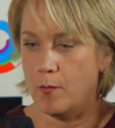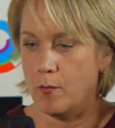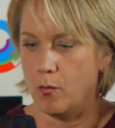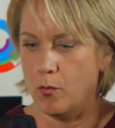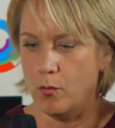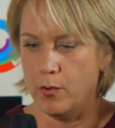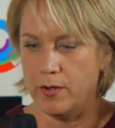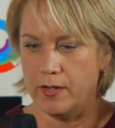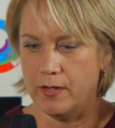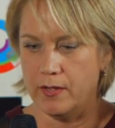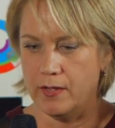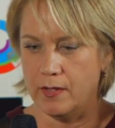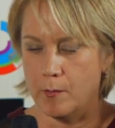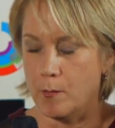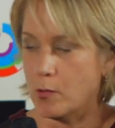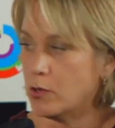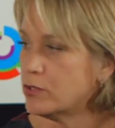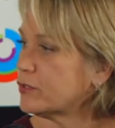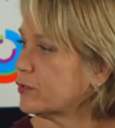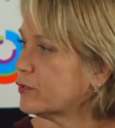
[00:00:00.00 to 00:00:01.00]
We
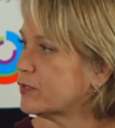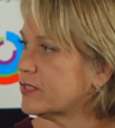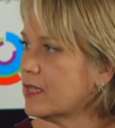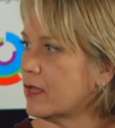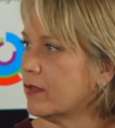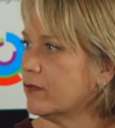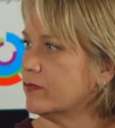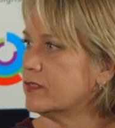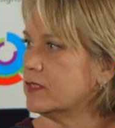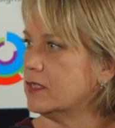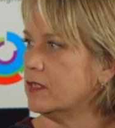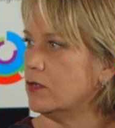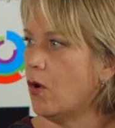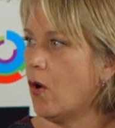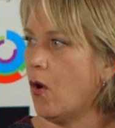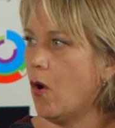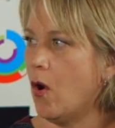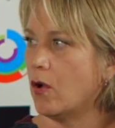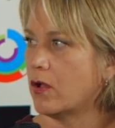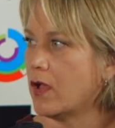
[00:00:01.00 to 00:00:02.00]
immerse ourselves in
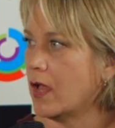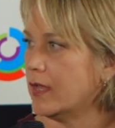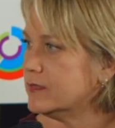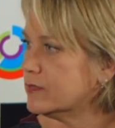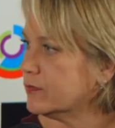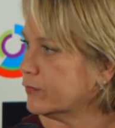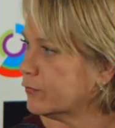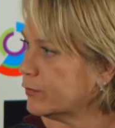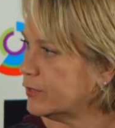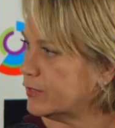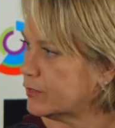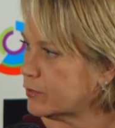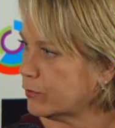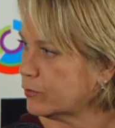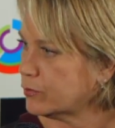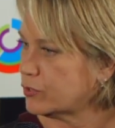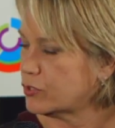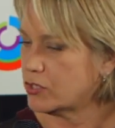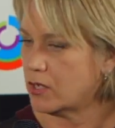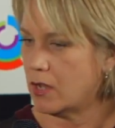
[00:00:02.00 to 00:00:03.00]
all kinds of
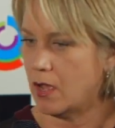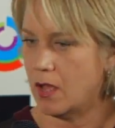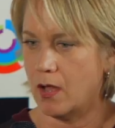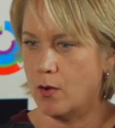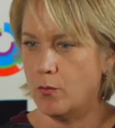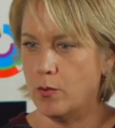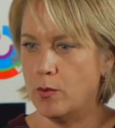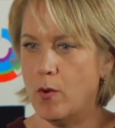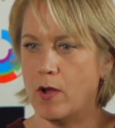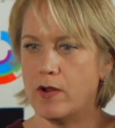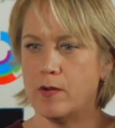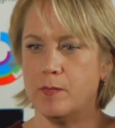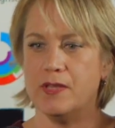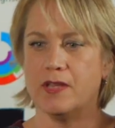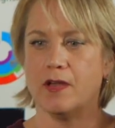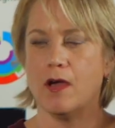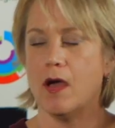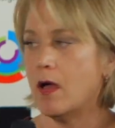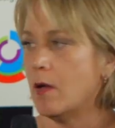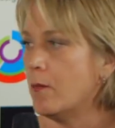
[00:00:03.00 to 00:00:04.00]
research. We want to
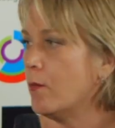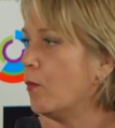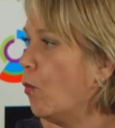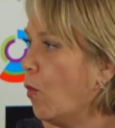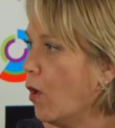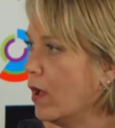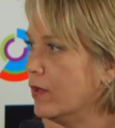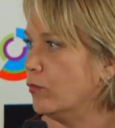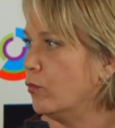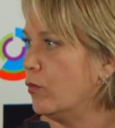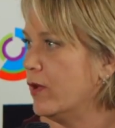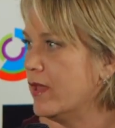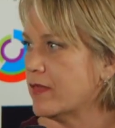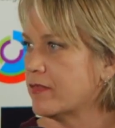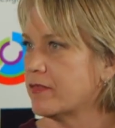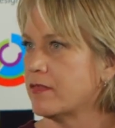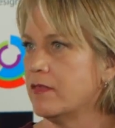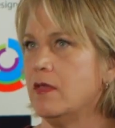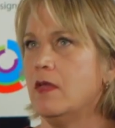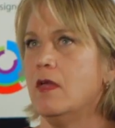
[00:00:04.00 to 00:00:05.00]
become one
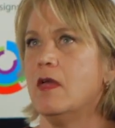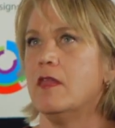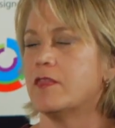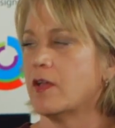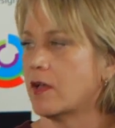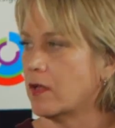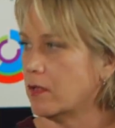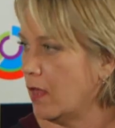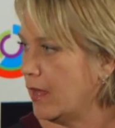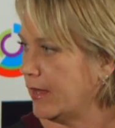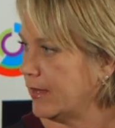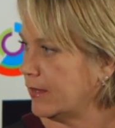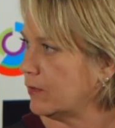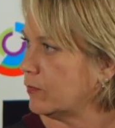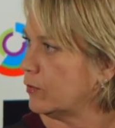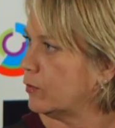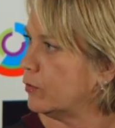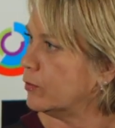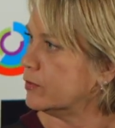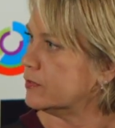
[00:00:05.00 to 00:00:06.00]
with the client,
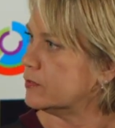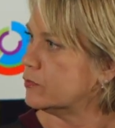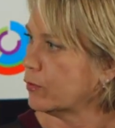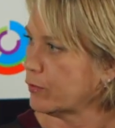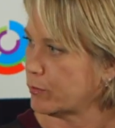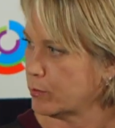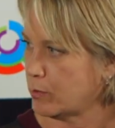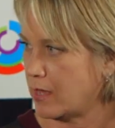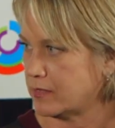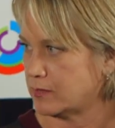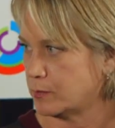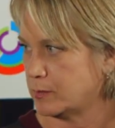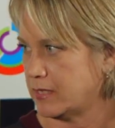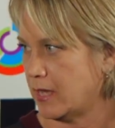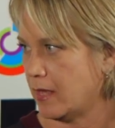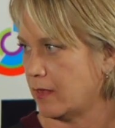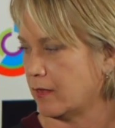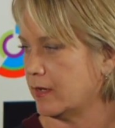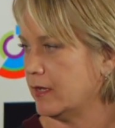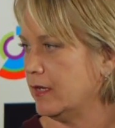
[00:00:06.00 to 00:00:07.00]
who was Northwood
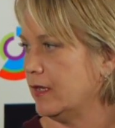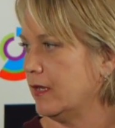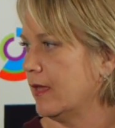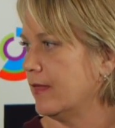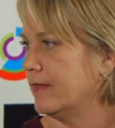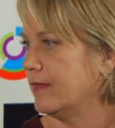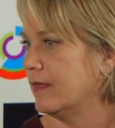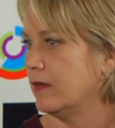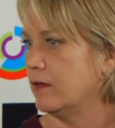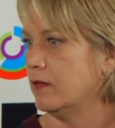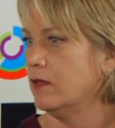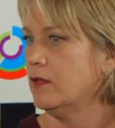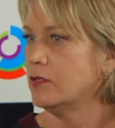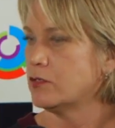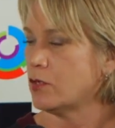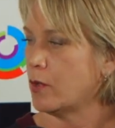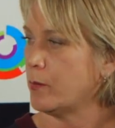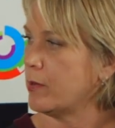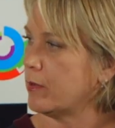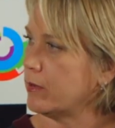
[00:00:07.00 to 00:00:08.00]
Hospitality, and then
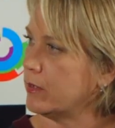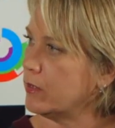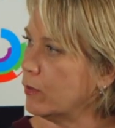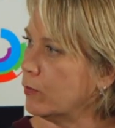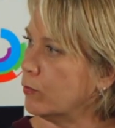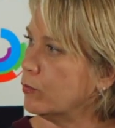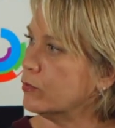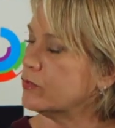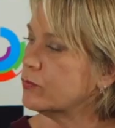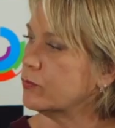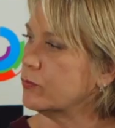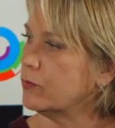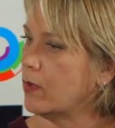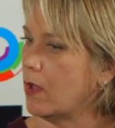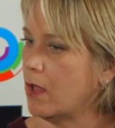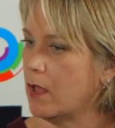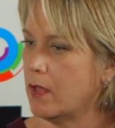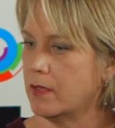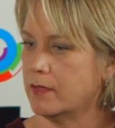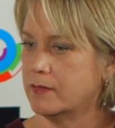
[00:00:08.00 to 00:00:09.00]
Dom Perignon was
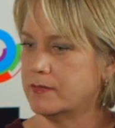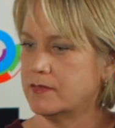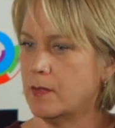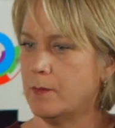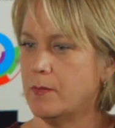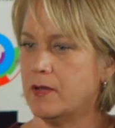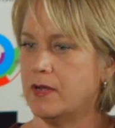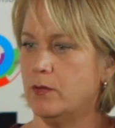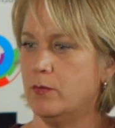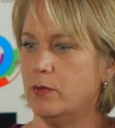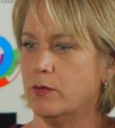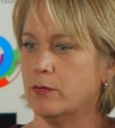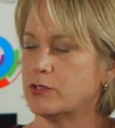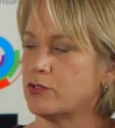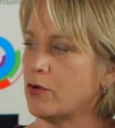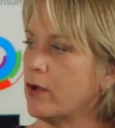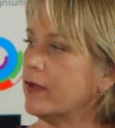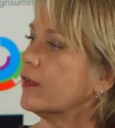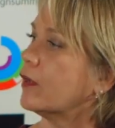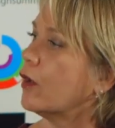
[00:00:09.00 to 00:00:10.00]
somebody we were
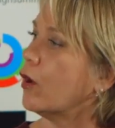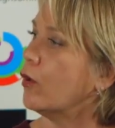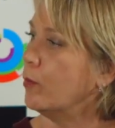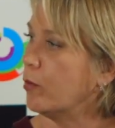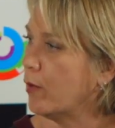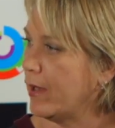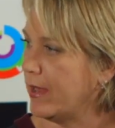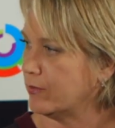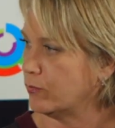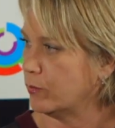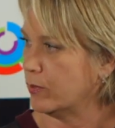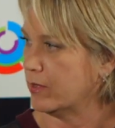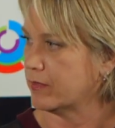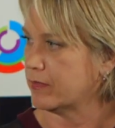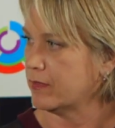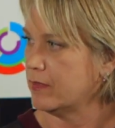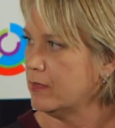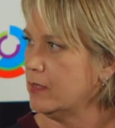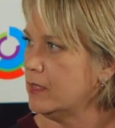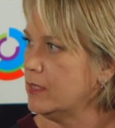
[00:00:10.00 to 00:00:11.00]
trying to co-brand
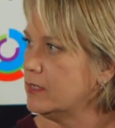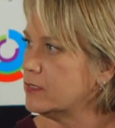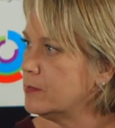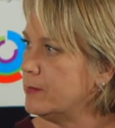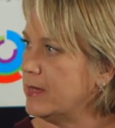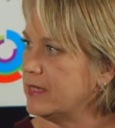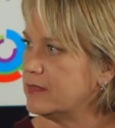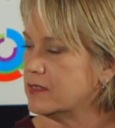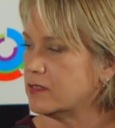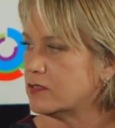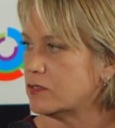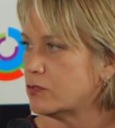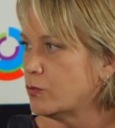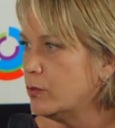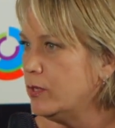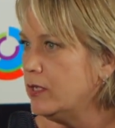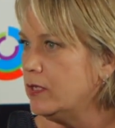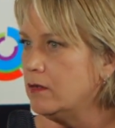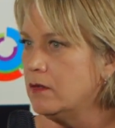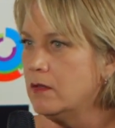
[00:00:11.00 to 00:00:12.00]
with to make this
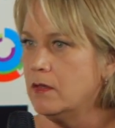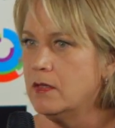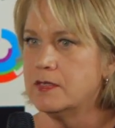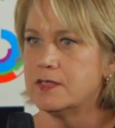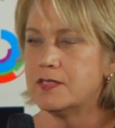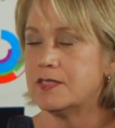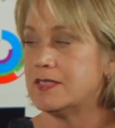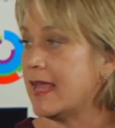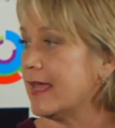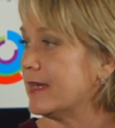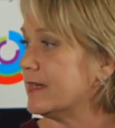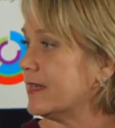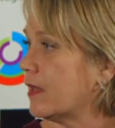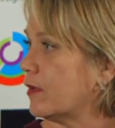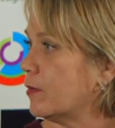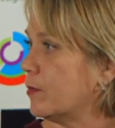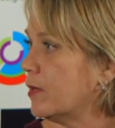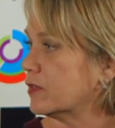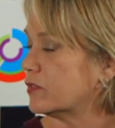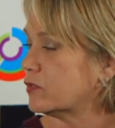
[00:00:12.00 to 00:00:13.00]
suite stand
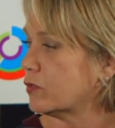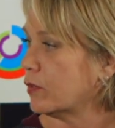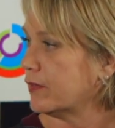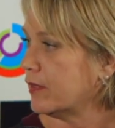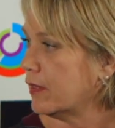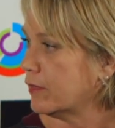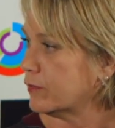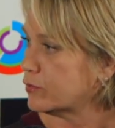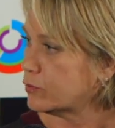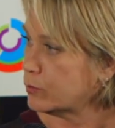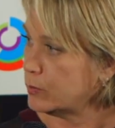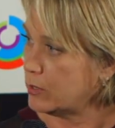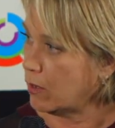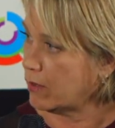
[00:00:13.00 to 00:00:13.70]
out amongst all the other suite